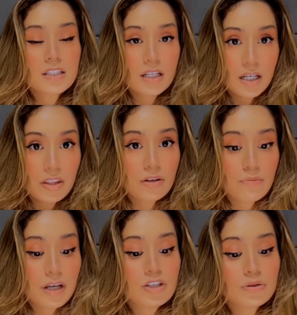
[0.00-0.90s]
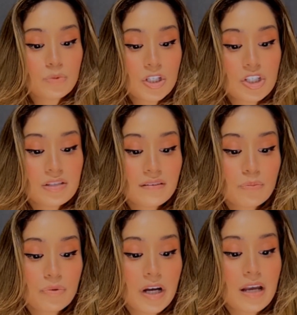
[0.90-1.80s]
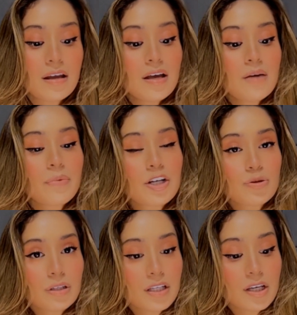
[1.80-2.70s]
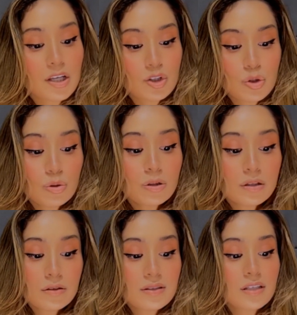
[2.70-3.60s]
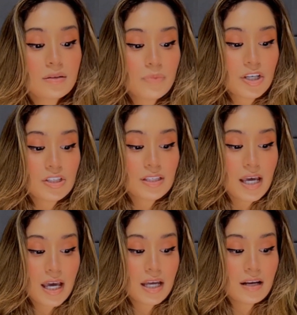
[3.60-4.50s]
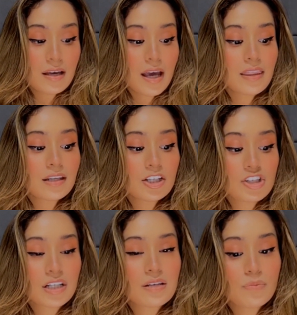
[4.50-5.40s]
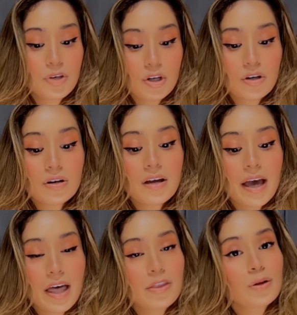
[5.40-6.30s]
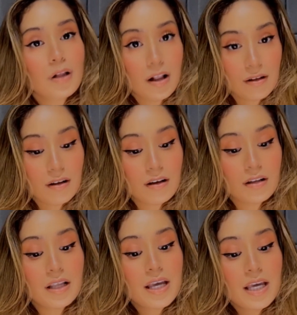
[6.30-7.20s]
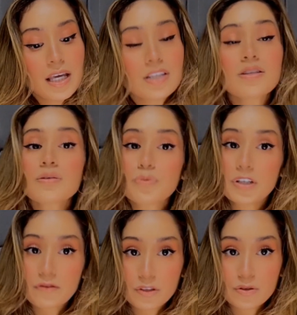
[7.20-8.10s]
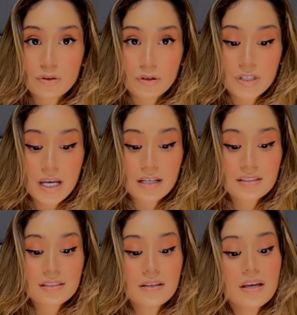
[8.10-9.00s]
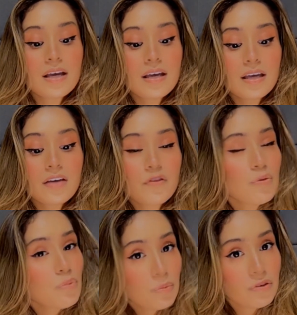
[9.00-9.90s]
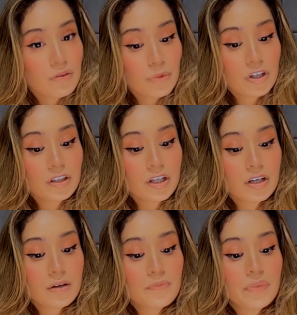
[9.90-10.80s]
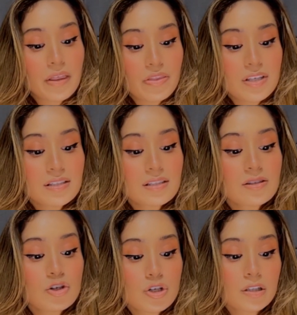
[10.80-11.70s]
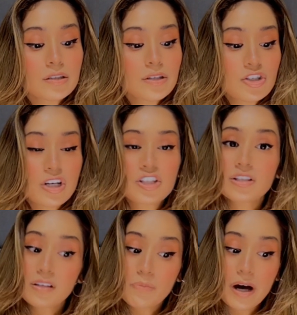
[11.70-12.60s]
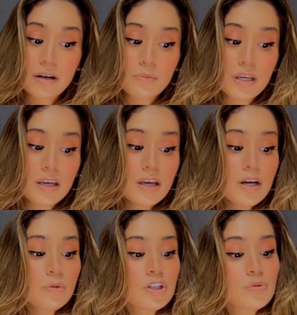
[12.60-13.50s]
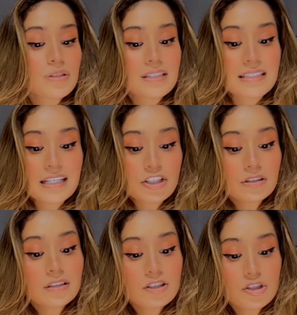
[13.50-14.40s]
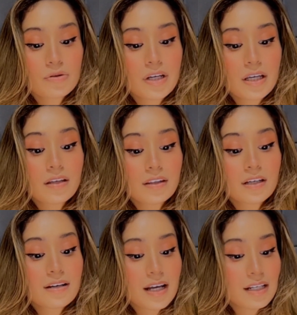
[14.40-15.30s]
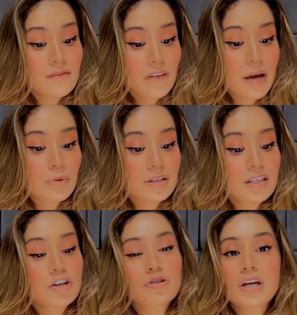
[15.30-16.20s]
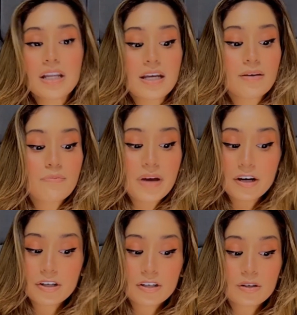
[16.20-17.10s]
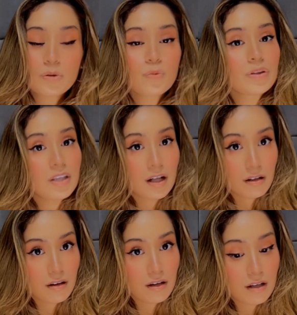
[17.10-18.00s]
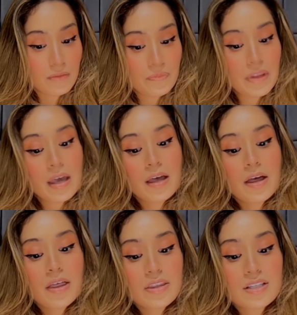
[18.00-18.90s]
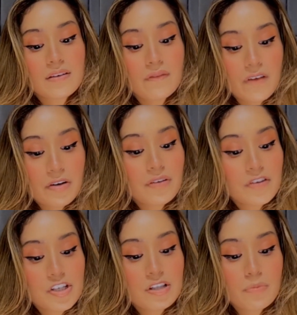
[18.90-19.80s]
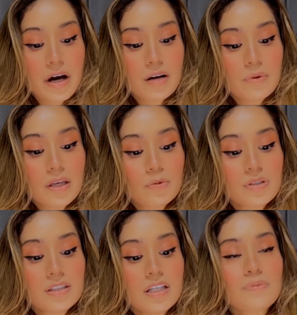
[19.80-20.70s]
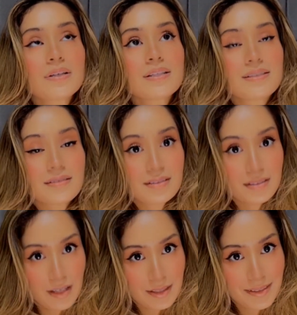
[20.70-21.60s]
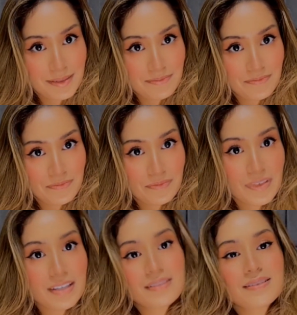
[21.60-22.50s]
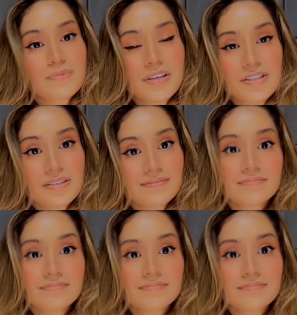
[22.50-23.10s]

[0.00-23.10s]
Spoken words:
to other major regions of the brain by drilling 2 holes in the patient's head and then injecting pure ethyl alcohol into the prefrontal cortex. If you remember from earlier, this is the neuroinjection lobotomy, which was essentially destroying the connecting fibers and creating a barrier with the alcohol. This very first lobotomy was deemed a success because the patient